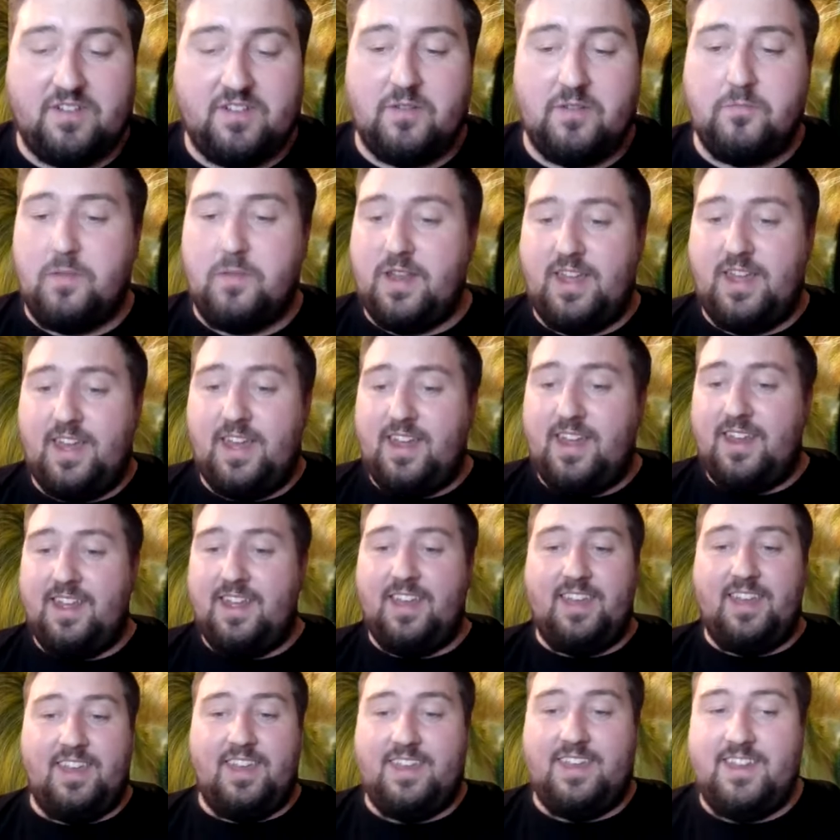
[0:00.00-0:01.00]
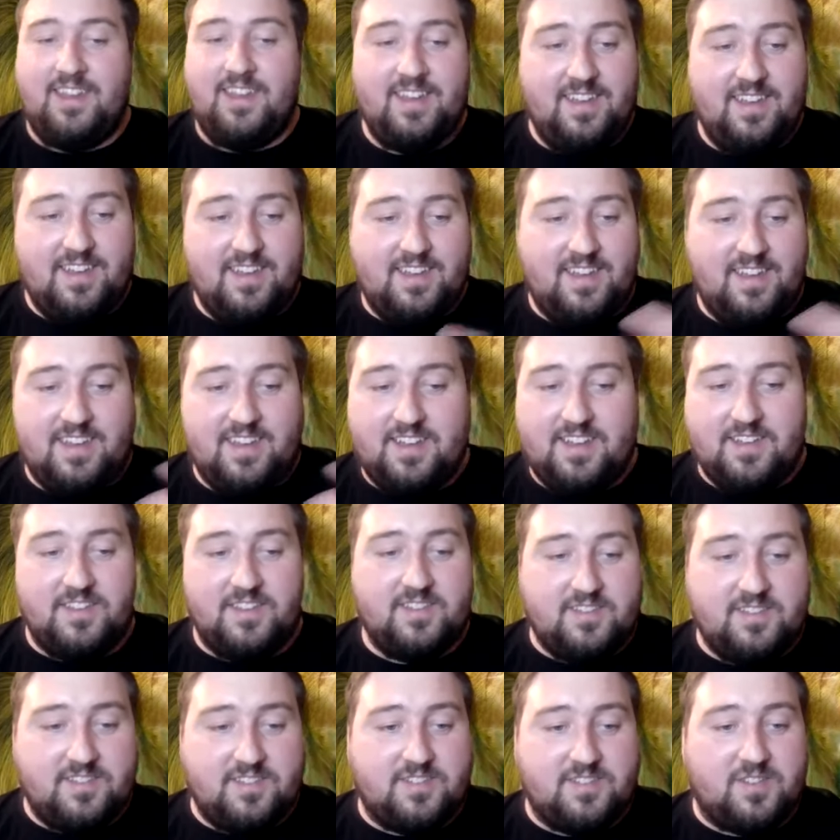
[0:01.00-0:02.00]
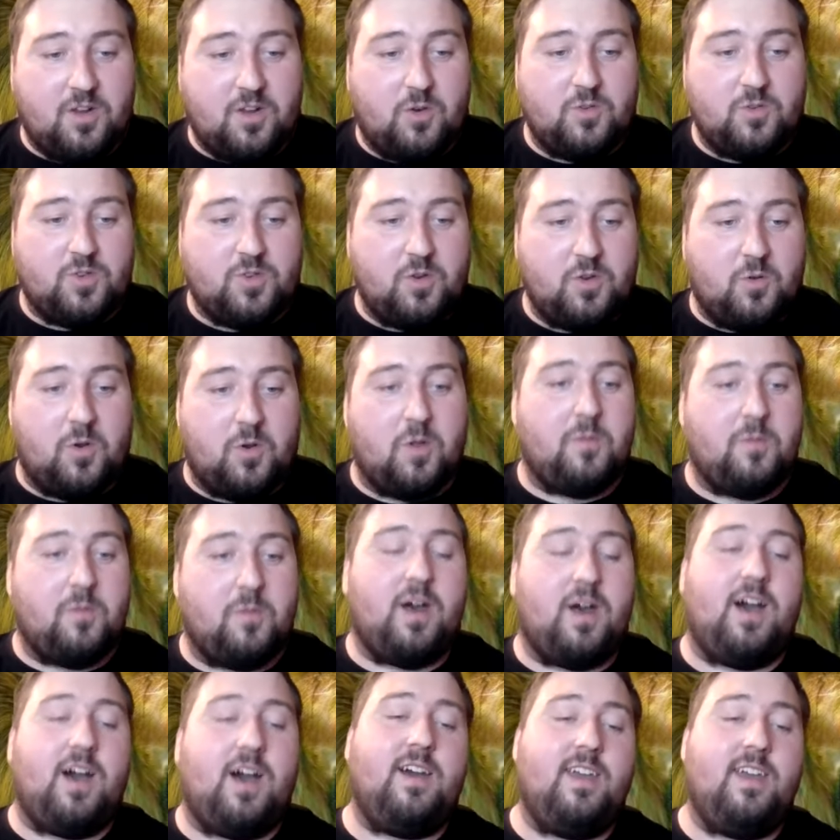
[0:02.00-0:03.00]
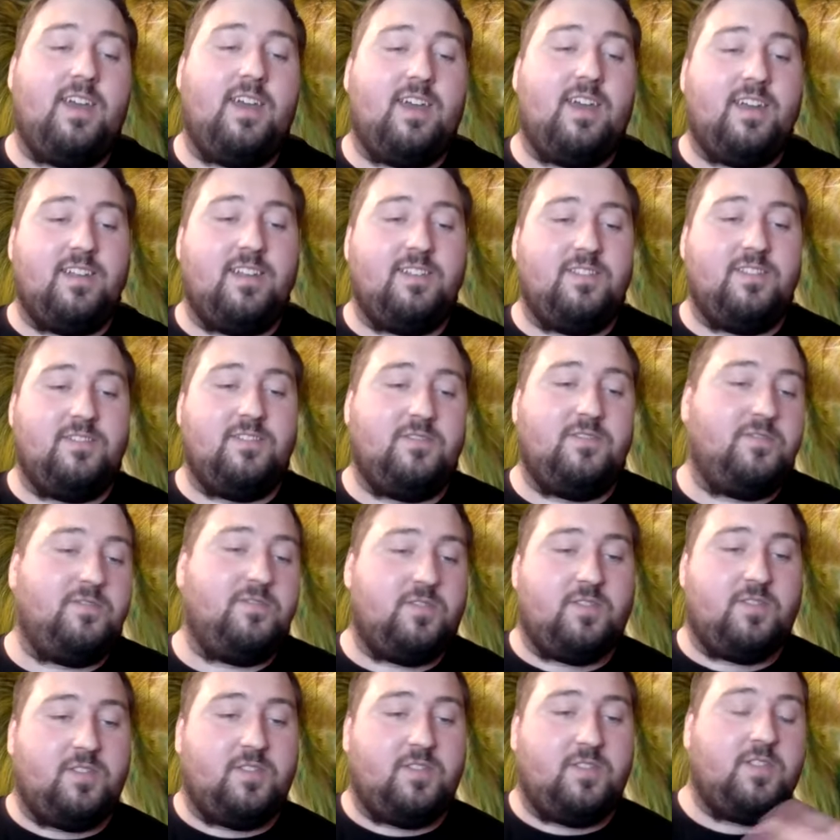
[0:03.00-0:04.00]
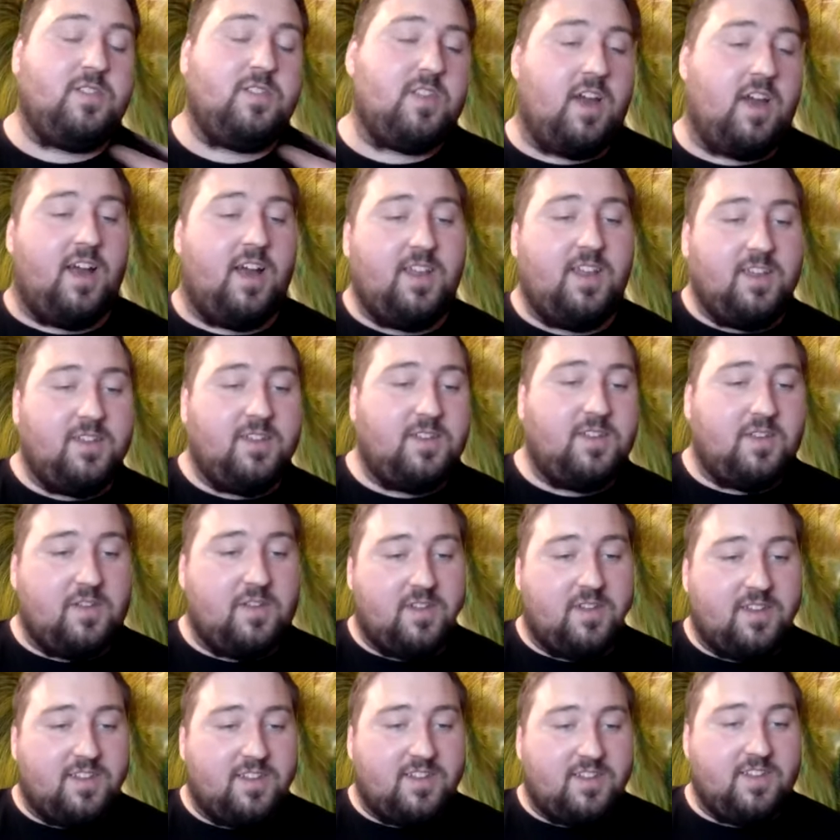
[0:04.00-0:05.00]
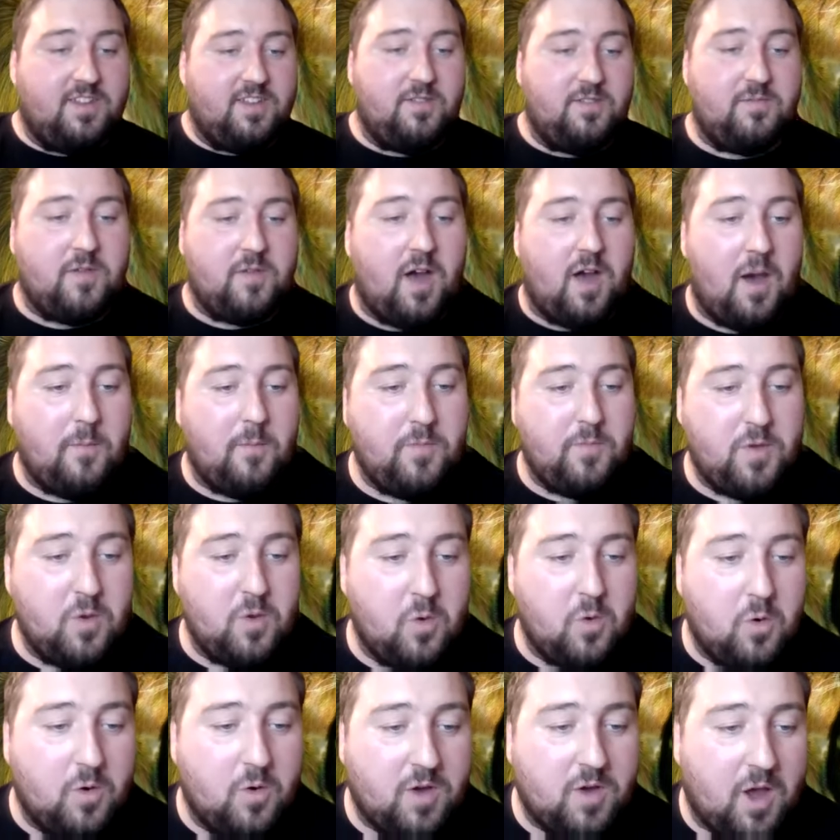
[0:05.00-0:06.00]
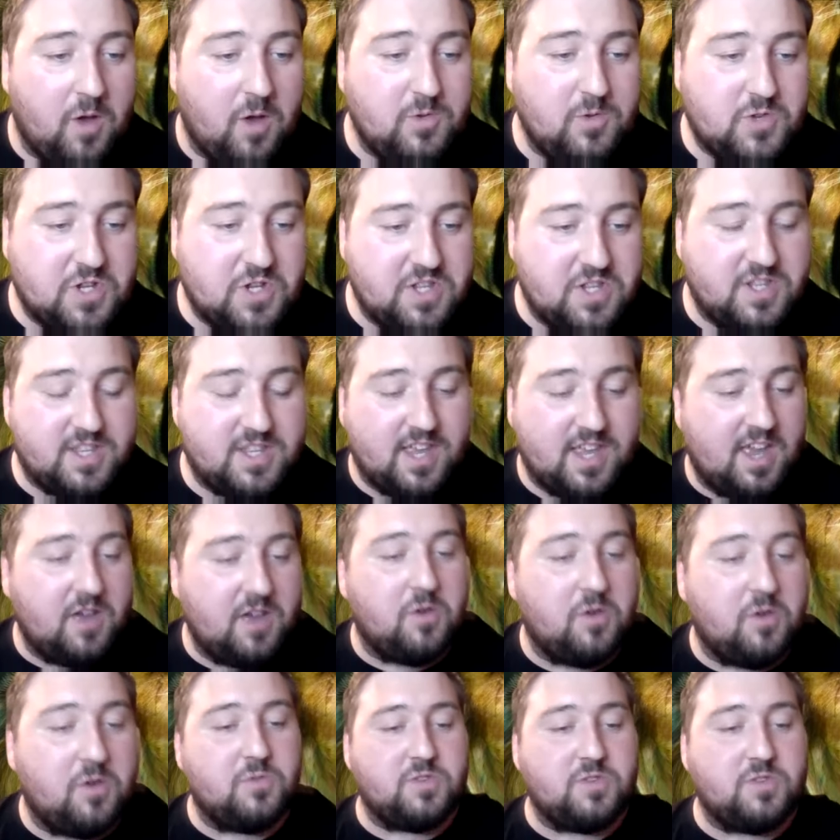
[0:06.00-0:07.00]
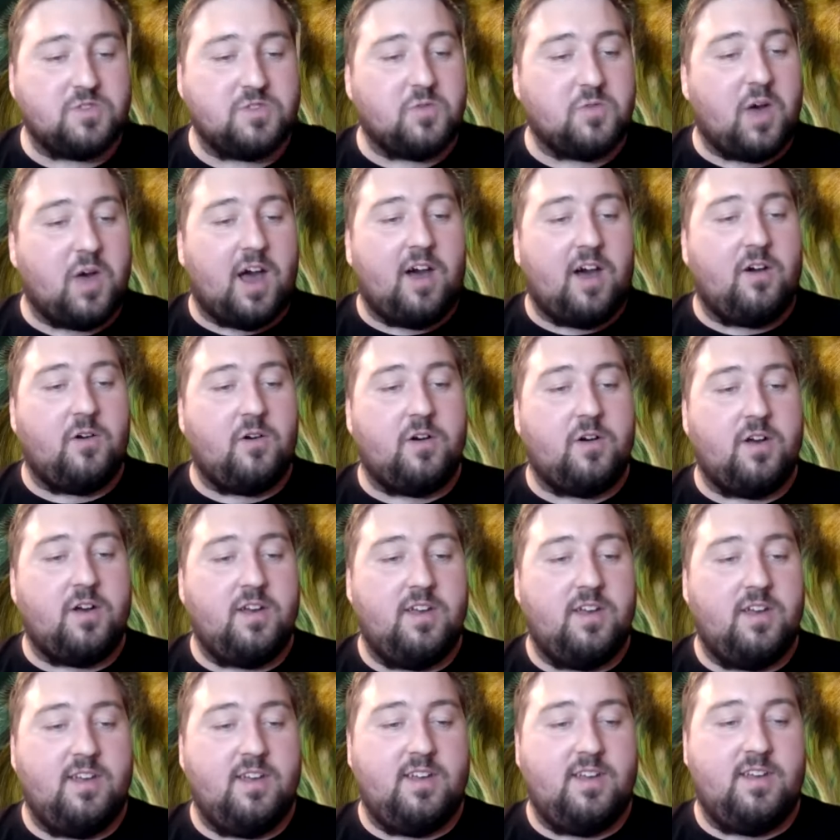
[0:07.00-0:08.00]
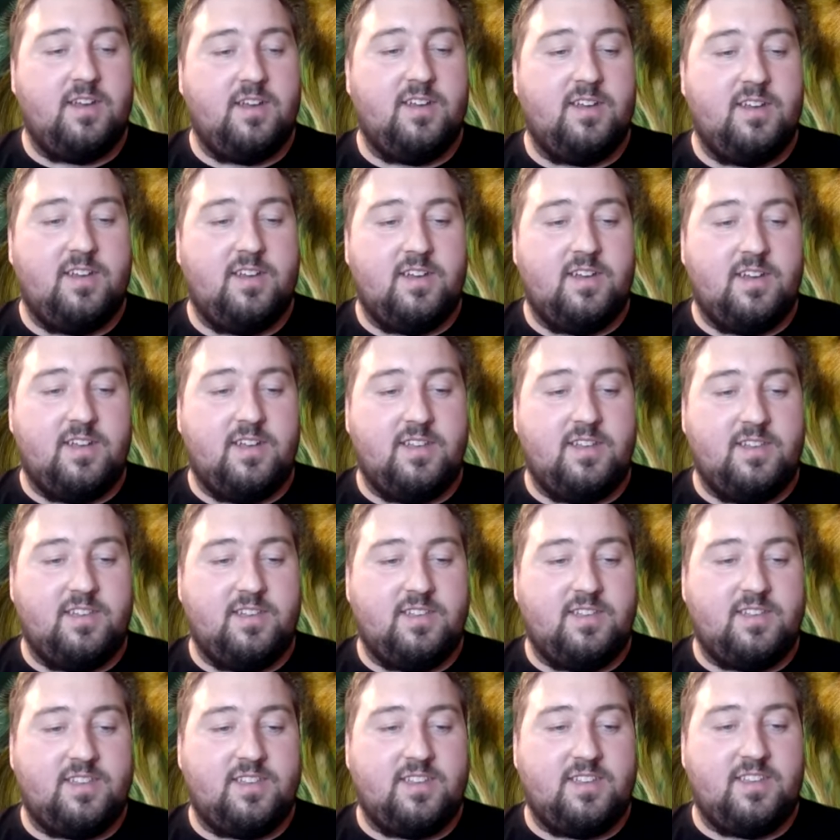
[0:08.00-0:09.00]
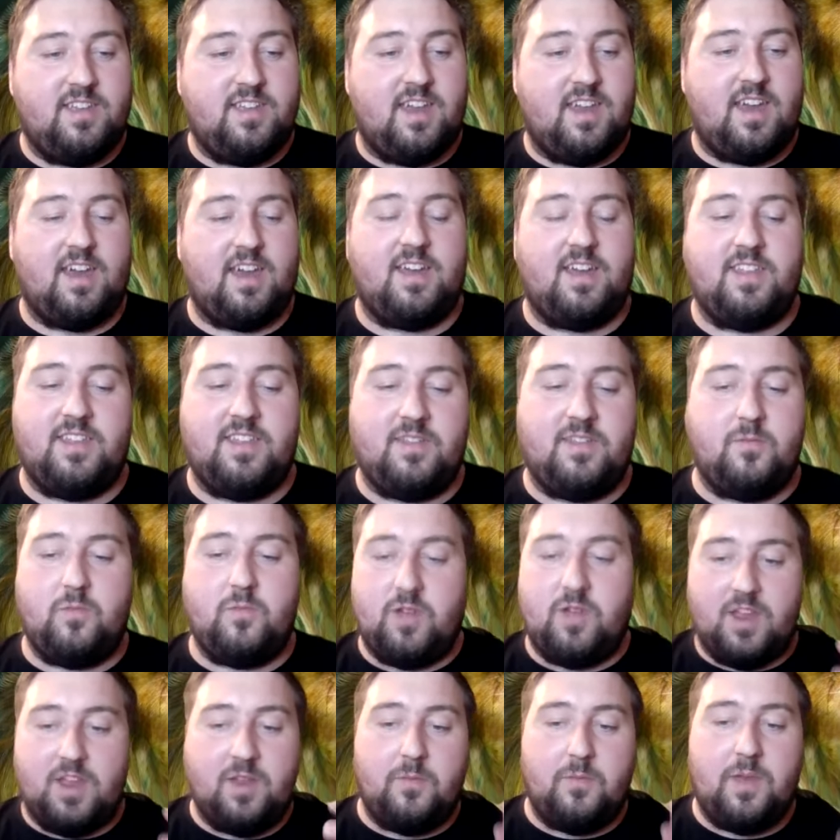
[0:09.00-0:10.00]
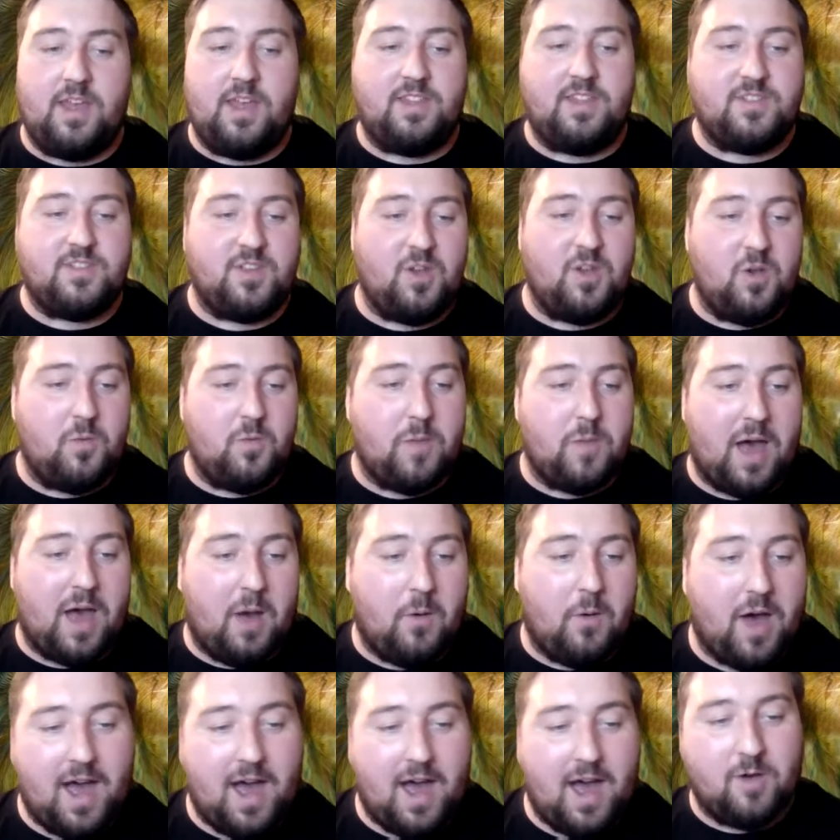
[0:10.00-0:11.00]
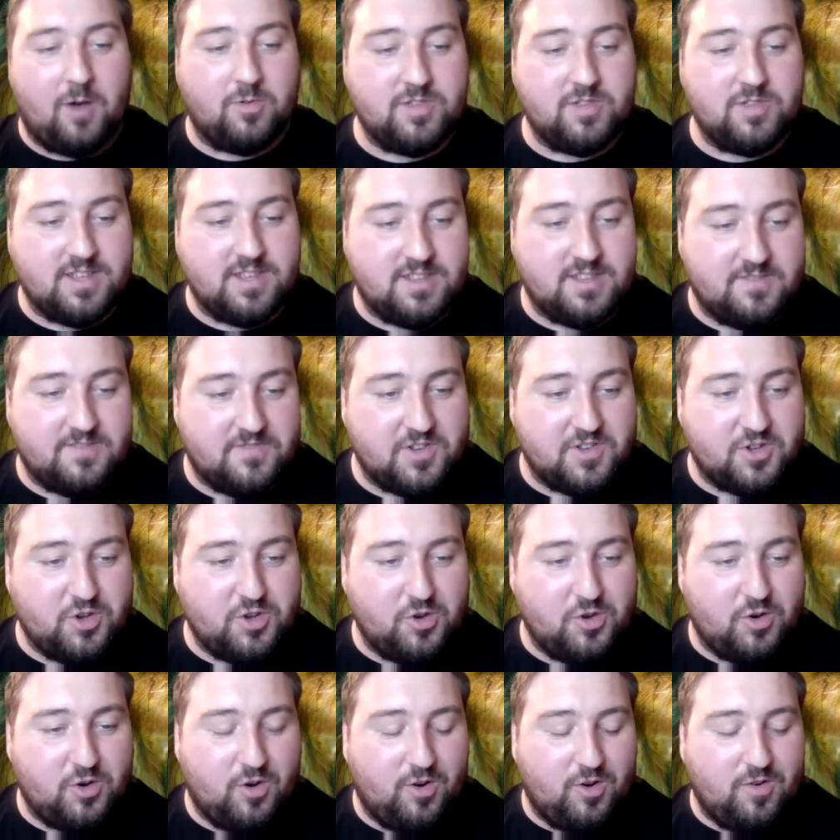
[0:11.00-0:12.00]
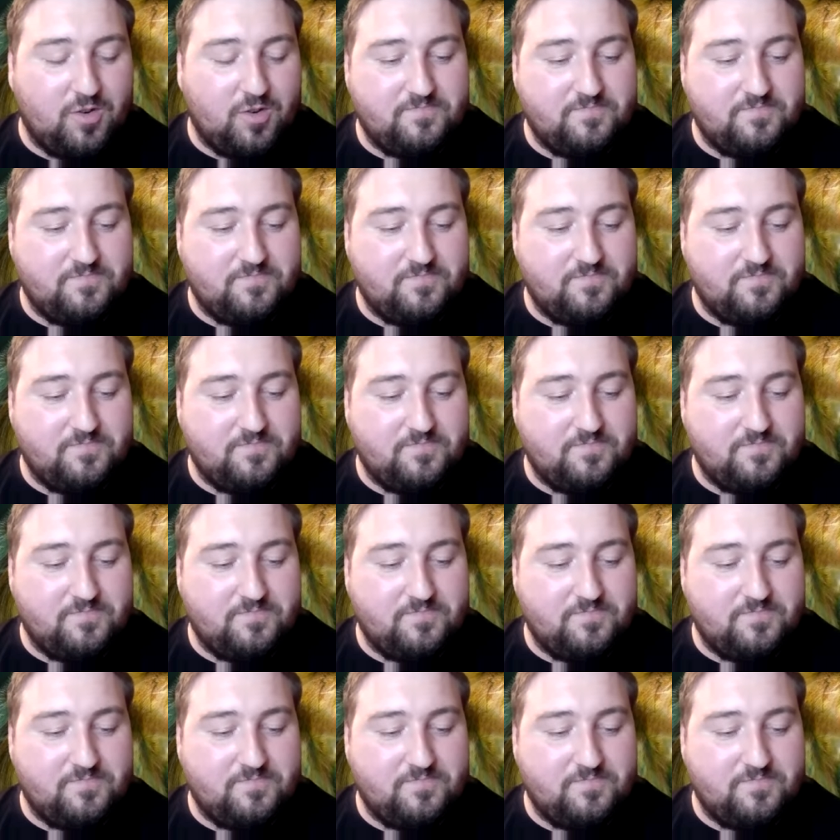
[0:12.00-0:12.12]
completed it and told you all about it, and decided to up mm, your coaching skills as well. And yeah, and we're going to be two powerhouses for sure